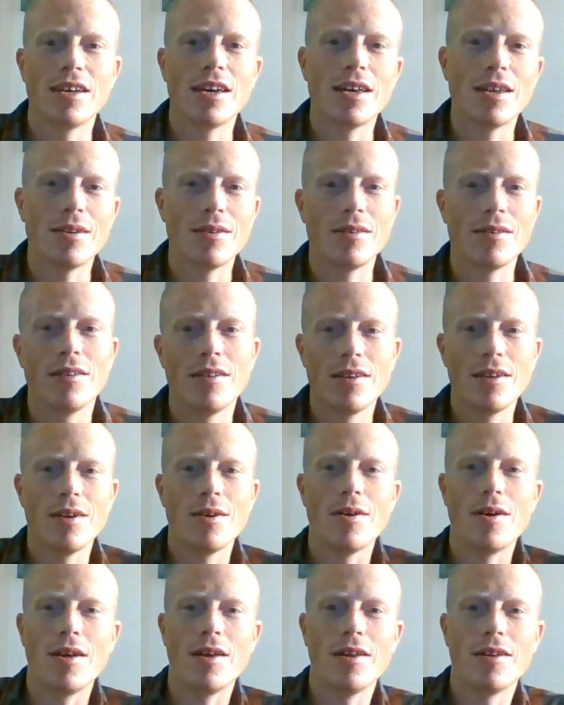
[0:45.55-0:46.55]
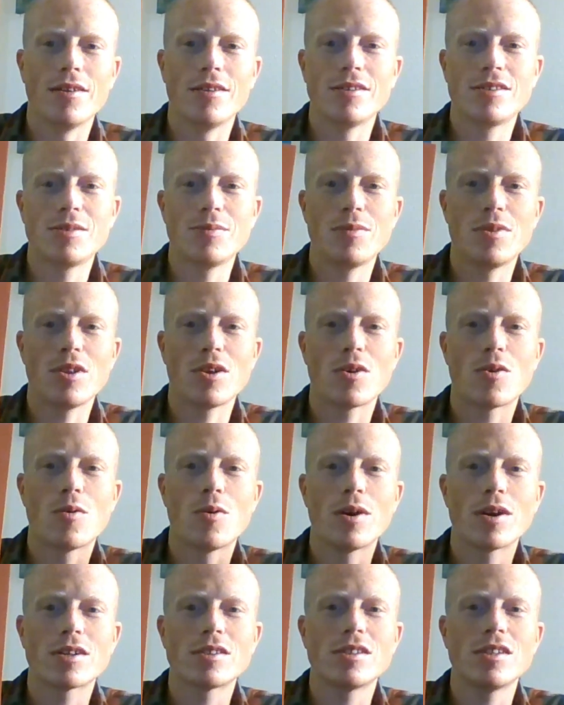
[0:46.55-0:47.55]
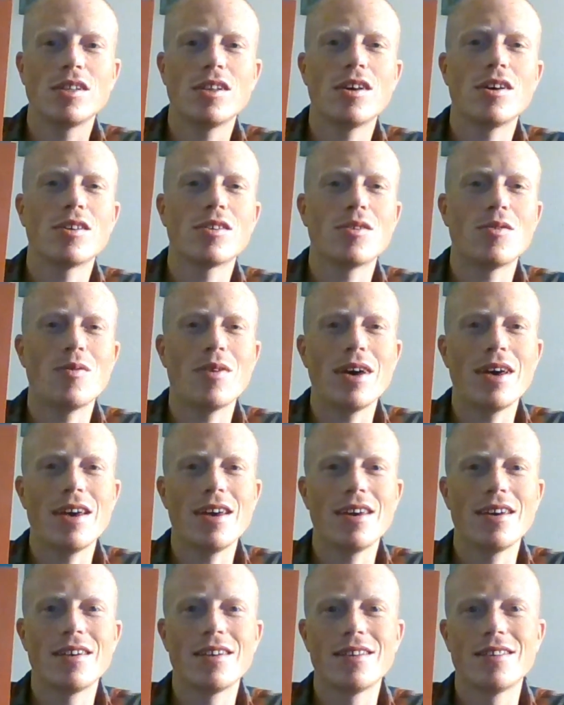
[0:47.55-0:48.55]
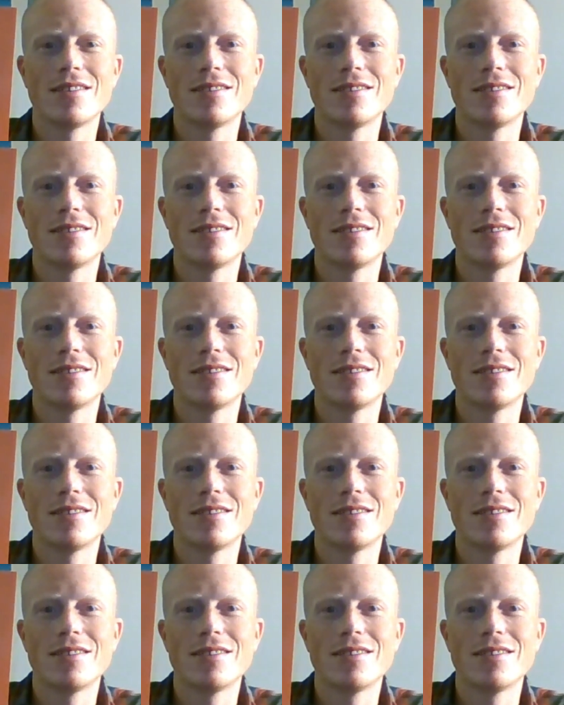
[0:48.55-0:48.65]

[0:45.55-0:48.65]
and some of the quirks along the way,